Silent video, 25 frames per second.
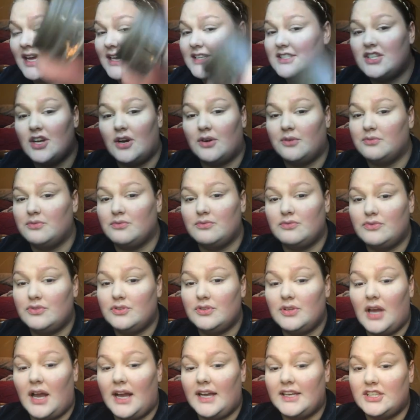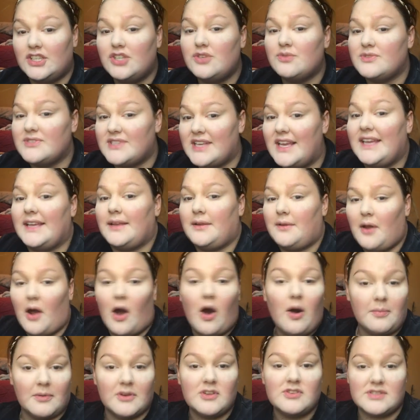I use it
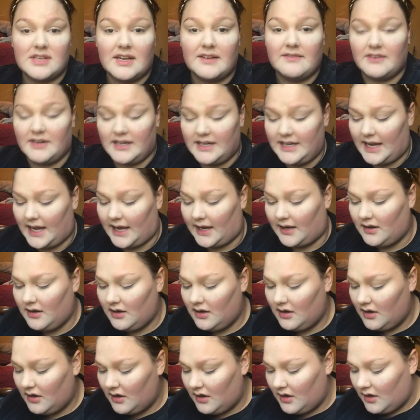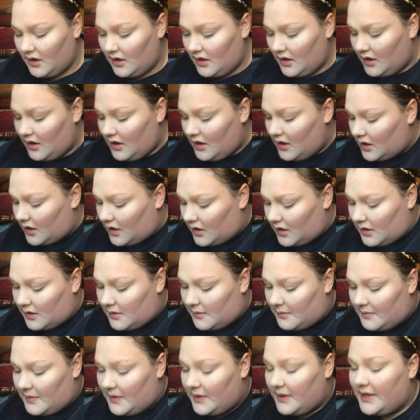almost every day.
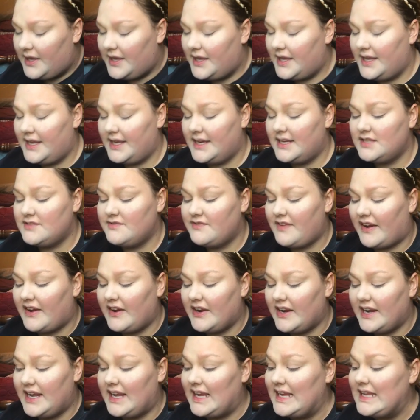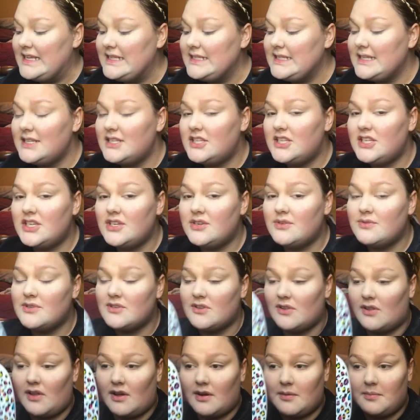It is very easy to use.
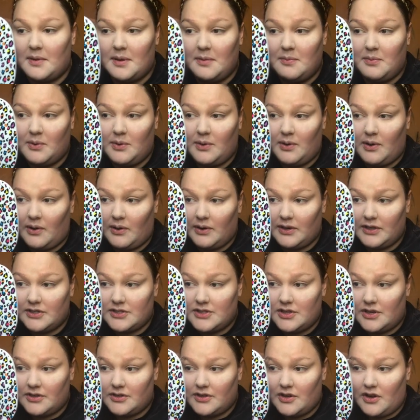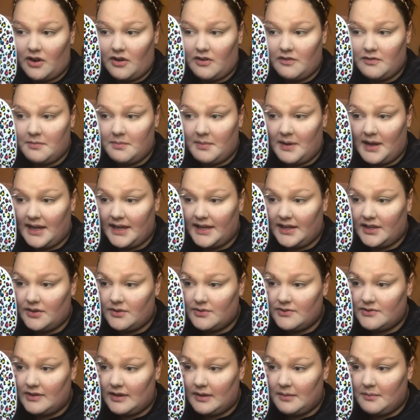A lot of people are turned off by
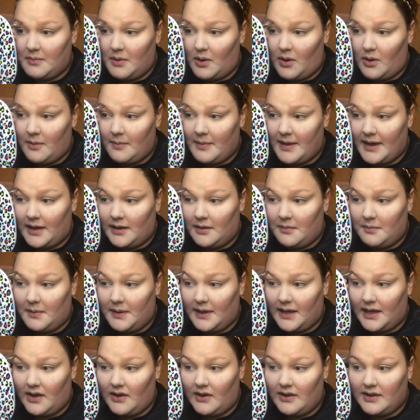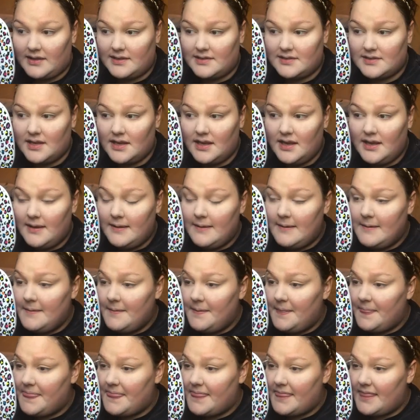using pomade because
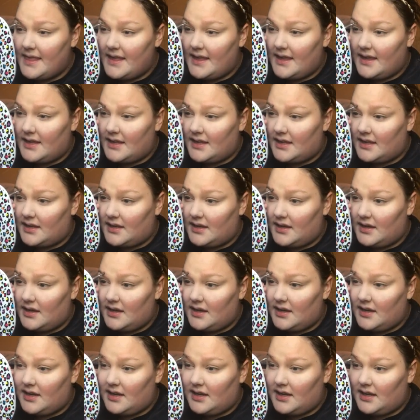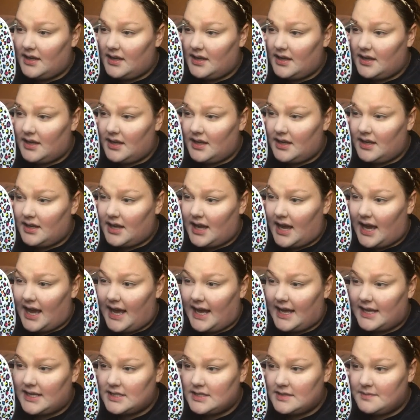it
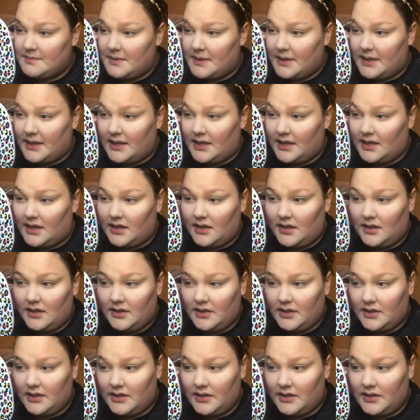has been,